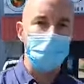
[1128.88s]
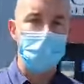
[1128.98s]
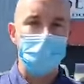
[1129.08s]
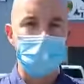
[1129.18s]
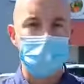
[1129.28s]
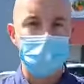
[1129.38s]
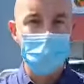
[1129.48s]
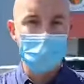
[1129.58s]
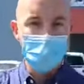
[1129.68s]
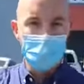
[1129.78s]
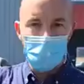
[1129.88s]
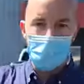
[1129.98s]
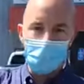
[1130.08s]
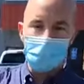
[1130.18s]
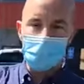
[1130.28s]
and
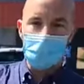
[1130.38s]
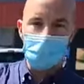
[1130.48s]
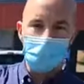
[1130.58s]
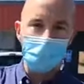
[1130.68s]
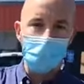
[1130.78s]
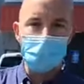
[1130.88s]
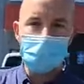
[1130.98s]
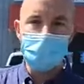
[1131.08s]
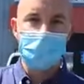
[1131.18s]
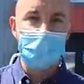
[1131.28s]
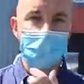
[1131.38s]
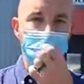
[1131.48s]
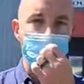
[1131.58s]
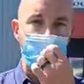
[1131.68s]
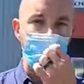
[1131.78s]
one of our warehouse staff
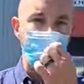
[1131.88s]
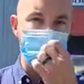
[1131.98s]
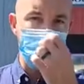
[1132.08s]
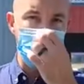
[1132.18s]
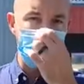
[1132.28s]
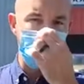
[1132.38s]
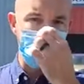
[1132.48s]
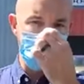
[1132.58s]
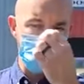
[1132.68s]
will greet them there